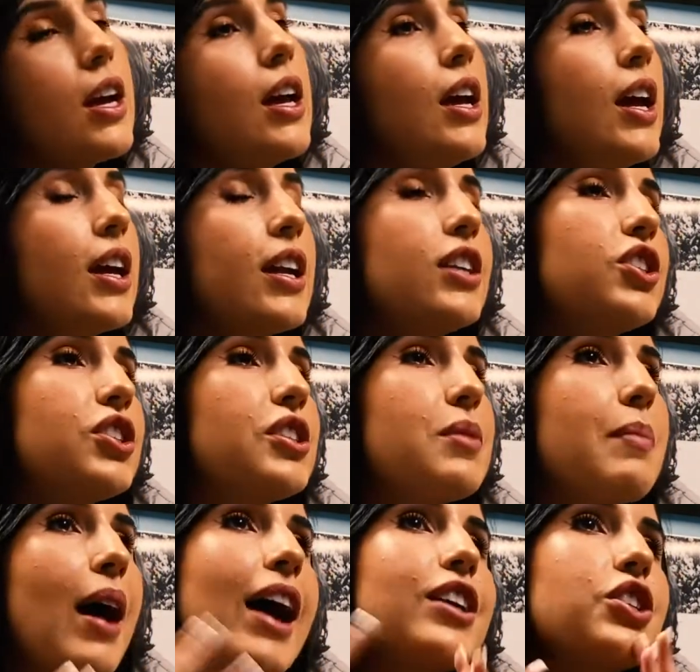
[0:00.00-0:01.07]
And I just
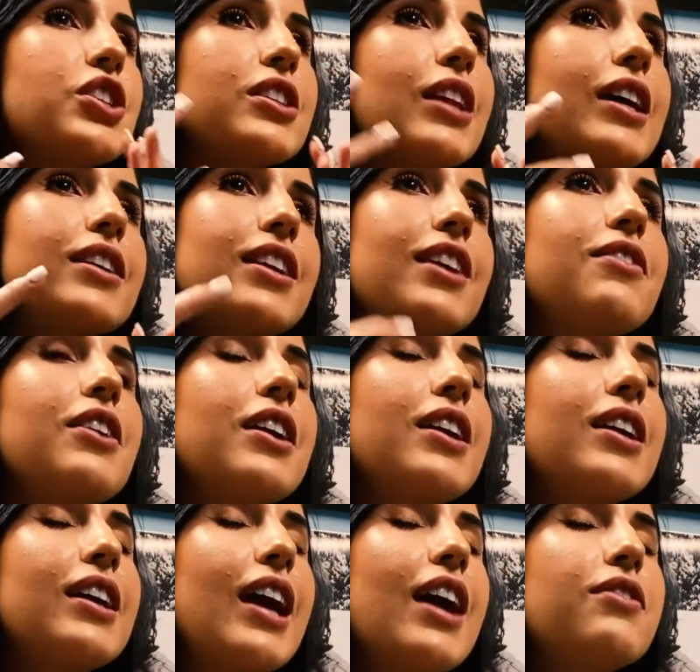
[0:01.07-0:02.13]
imagine like
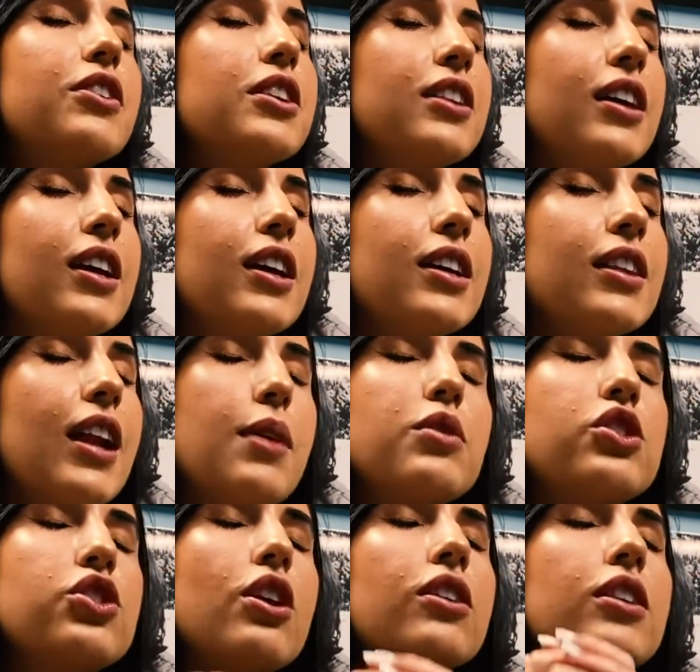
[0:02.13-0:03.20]
giving everything that I was
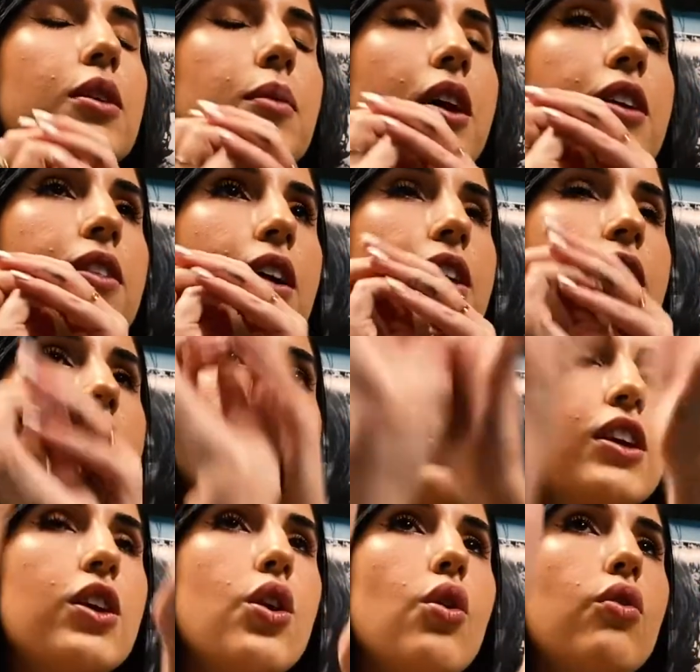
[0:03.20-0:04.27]
struggling with, like giving
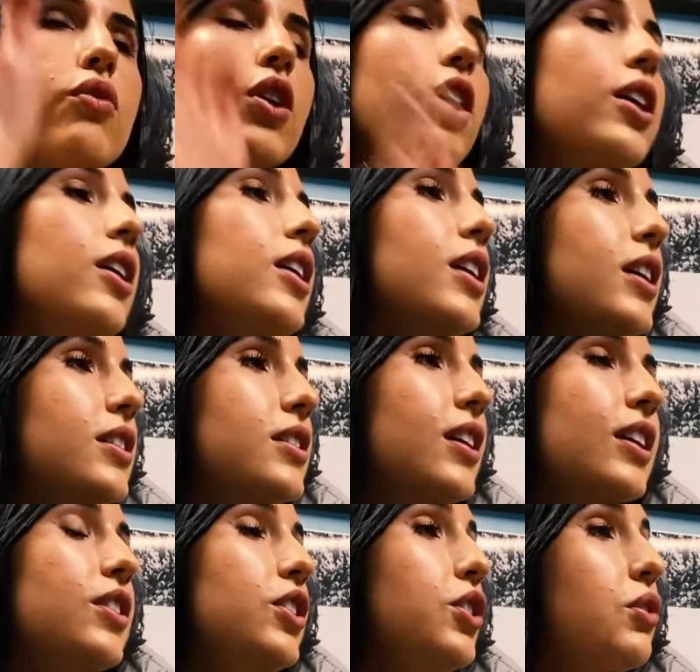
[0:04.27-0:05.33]
it over to
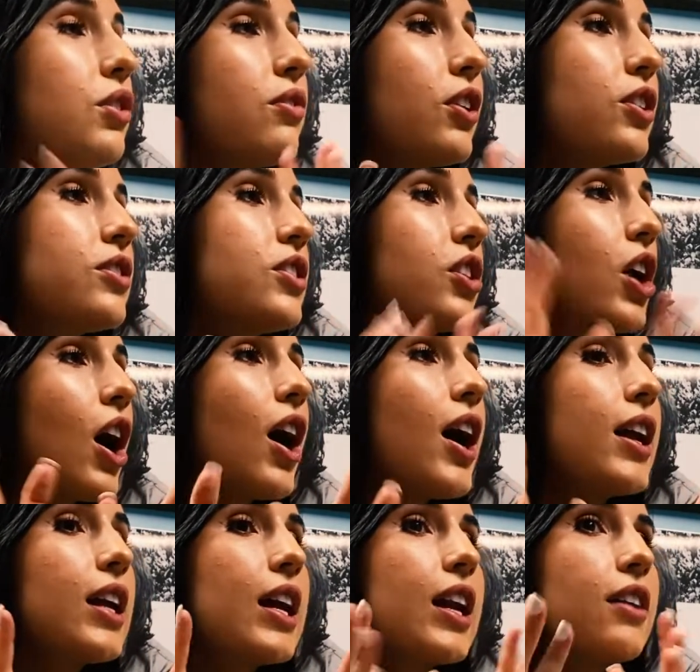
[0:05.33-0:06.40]
like the universe or
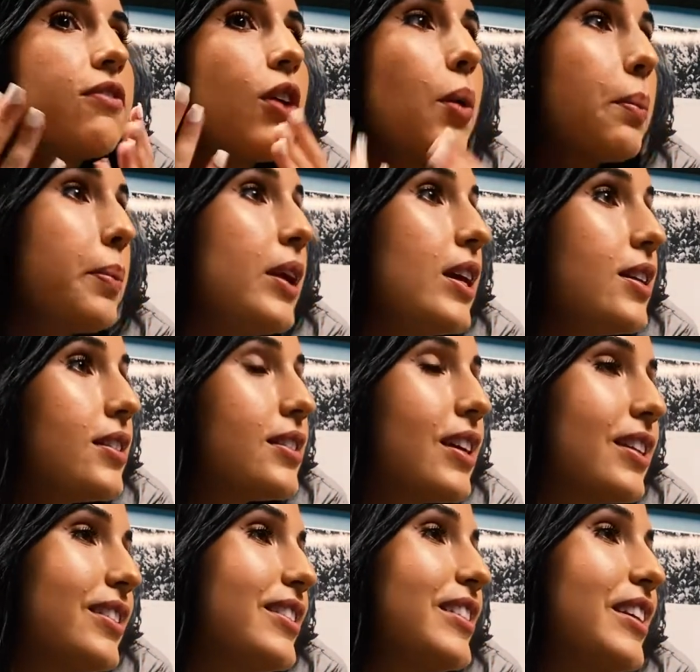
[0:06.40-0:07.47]
God, and I felt peace
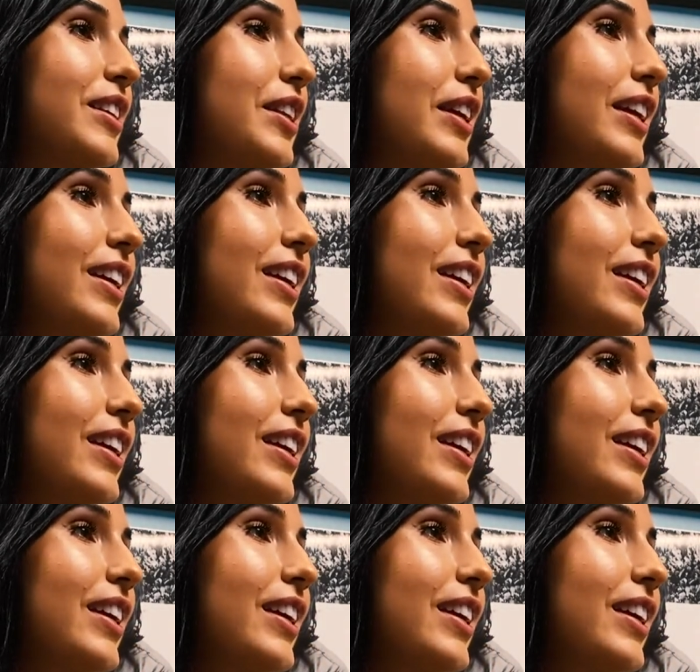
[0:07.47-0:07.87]
instantly.